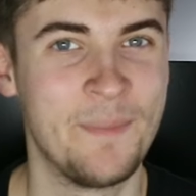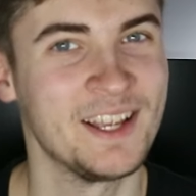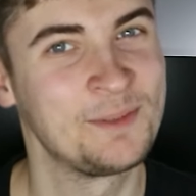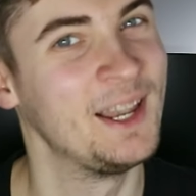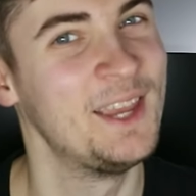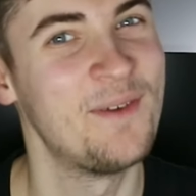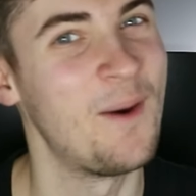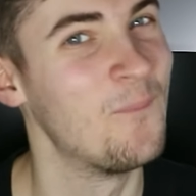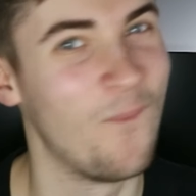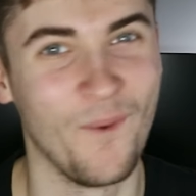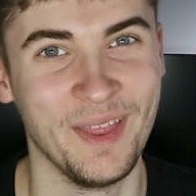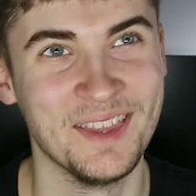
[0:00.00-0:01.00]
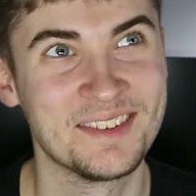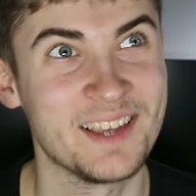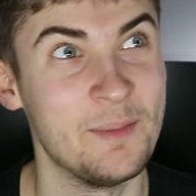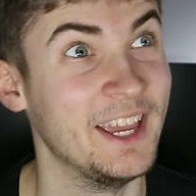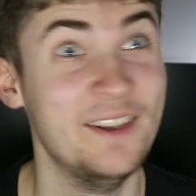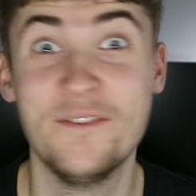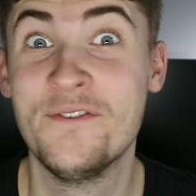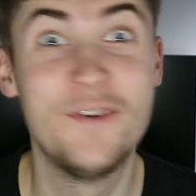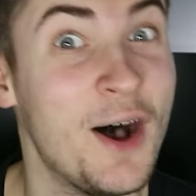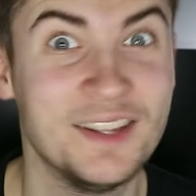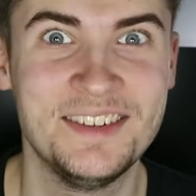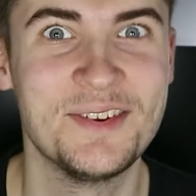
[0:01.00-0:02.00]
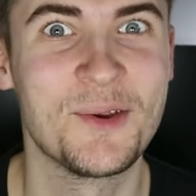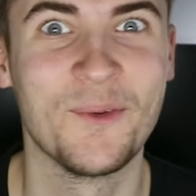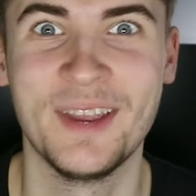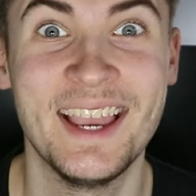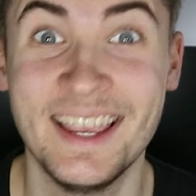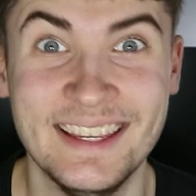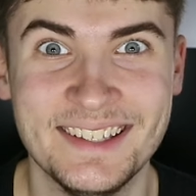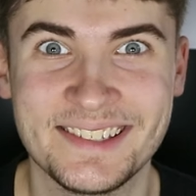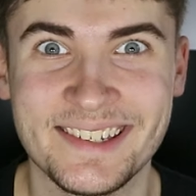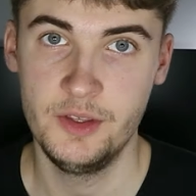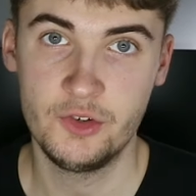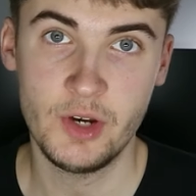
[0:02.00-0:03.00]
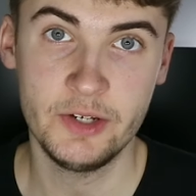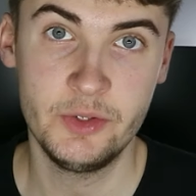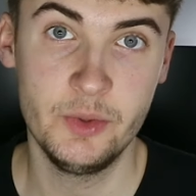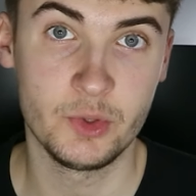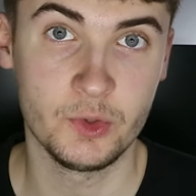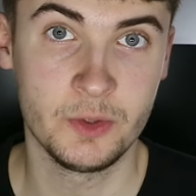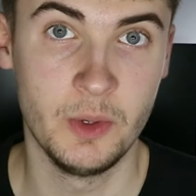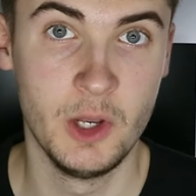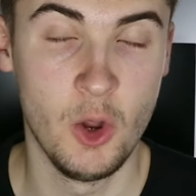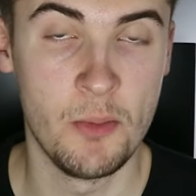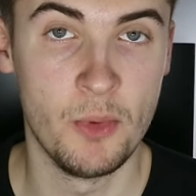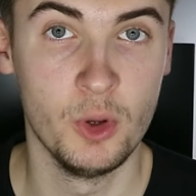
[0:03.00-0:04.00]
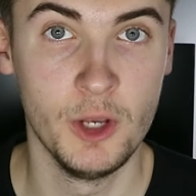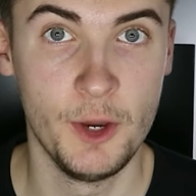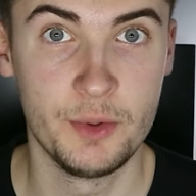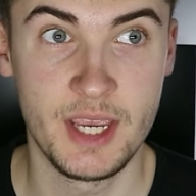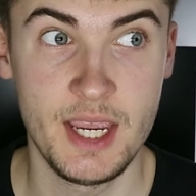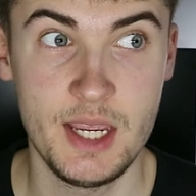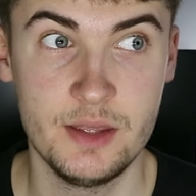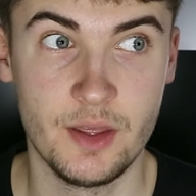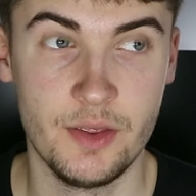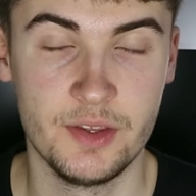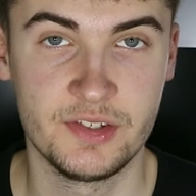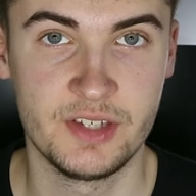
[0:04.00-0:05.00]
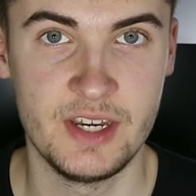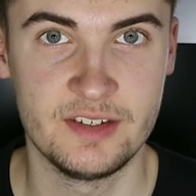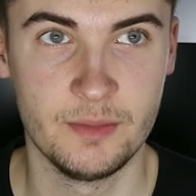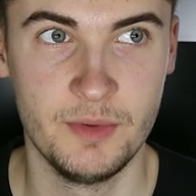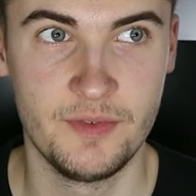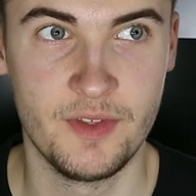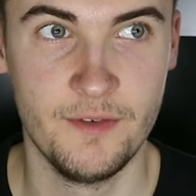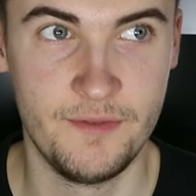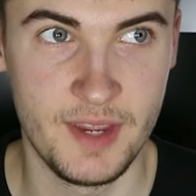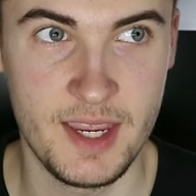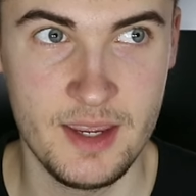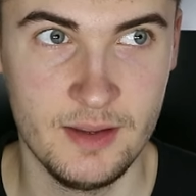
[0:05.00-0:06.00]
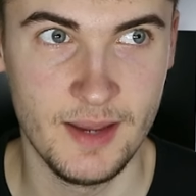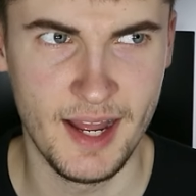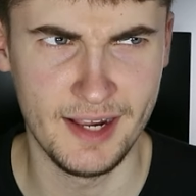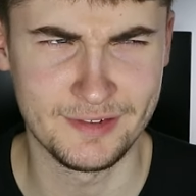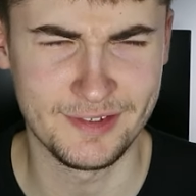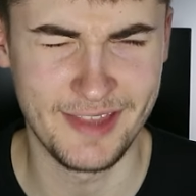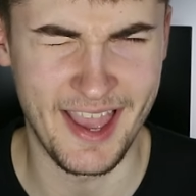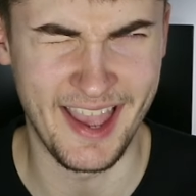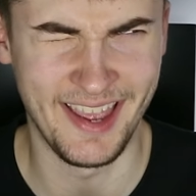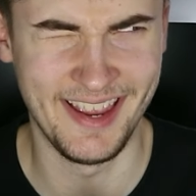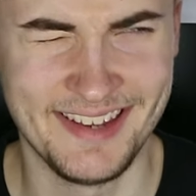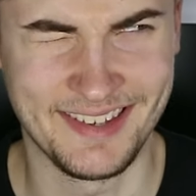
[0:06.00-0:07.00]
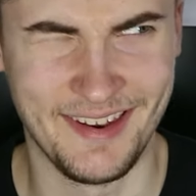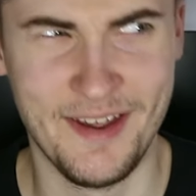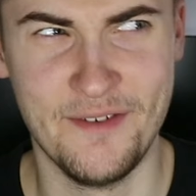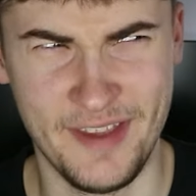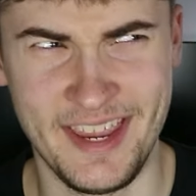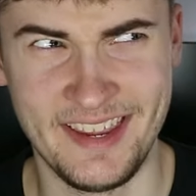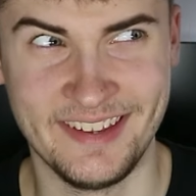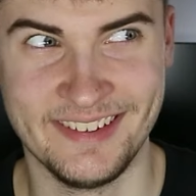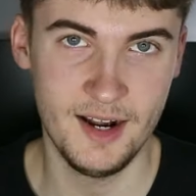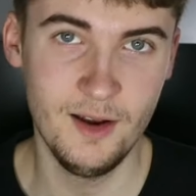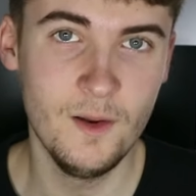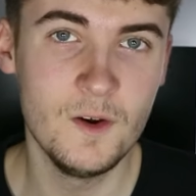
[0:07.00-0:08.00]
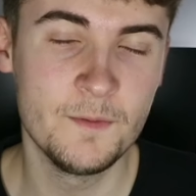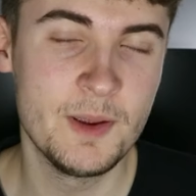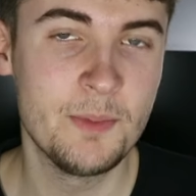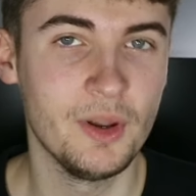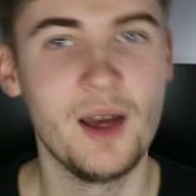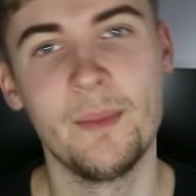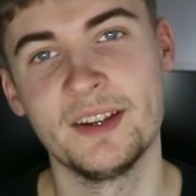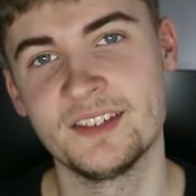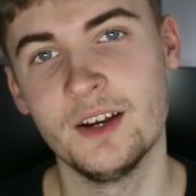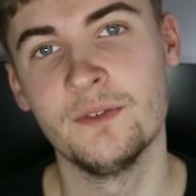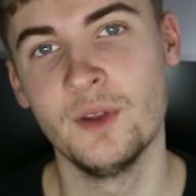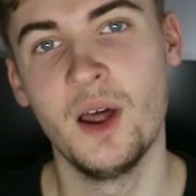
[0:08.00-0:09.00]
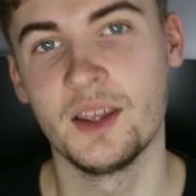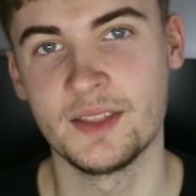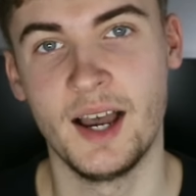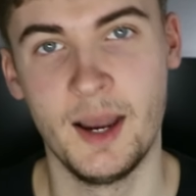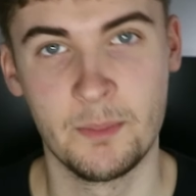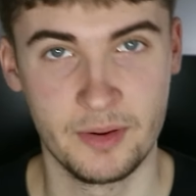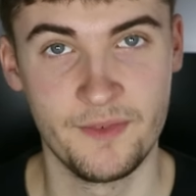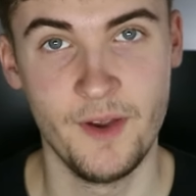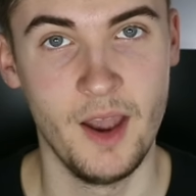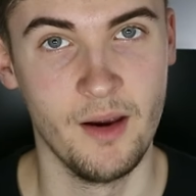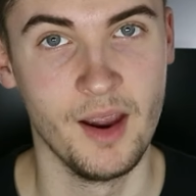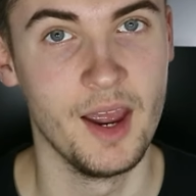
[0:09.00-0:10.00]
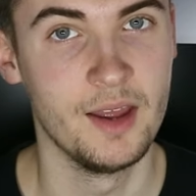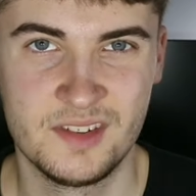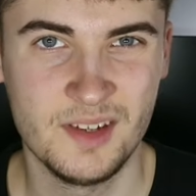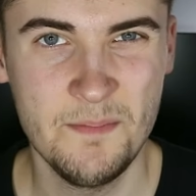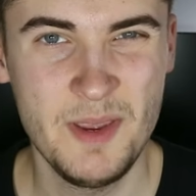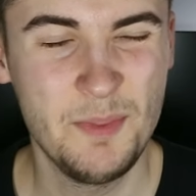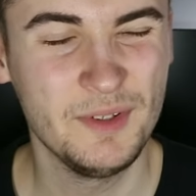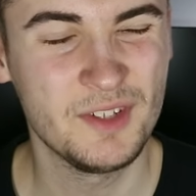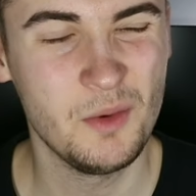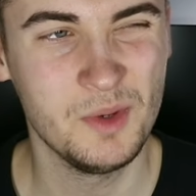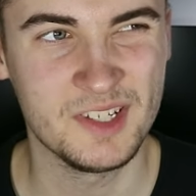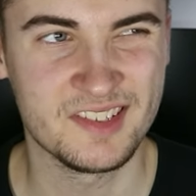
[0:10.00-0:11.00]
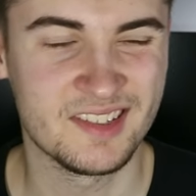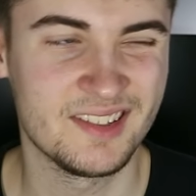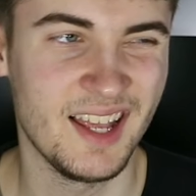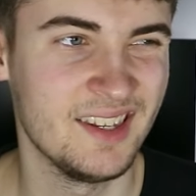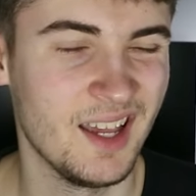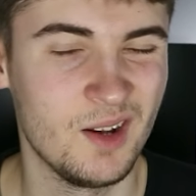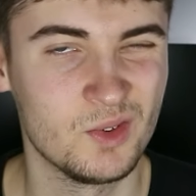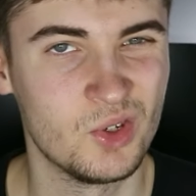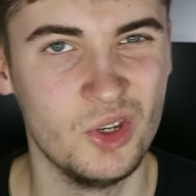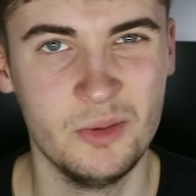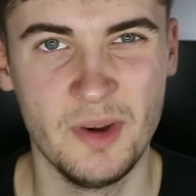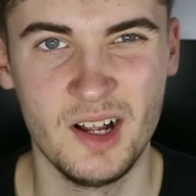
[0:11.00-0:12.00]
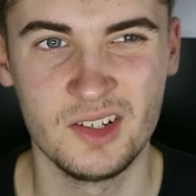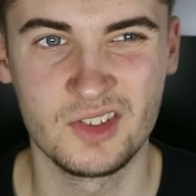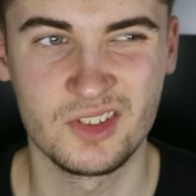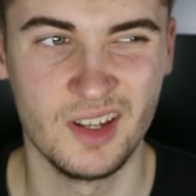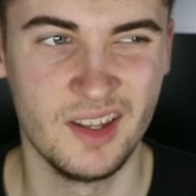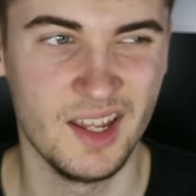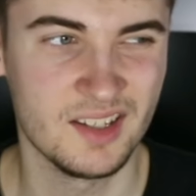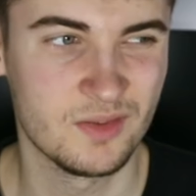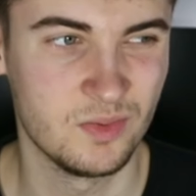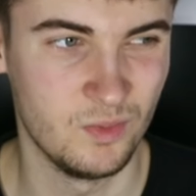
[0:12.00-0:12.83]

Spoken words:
best believe I wore it in the summer in 30-degree heat. This tracksuit is also a lot more low-key than the season with the V, as there isn't a V. And a lot of people like myself like that and prefer it. Some people don't want to stand out too much, and that's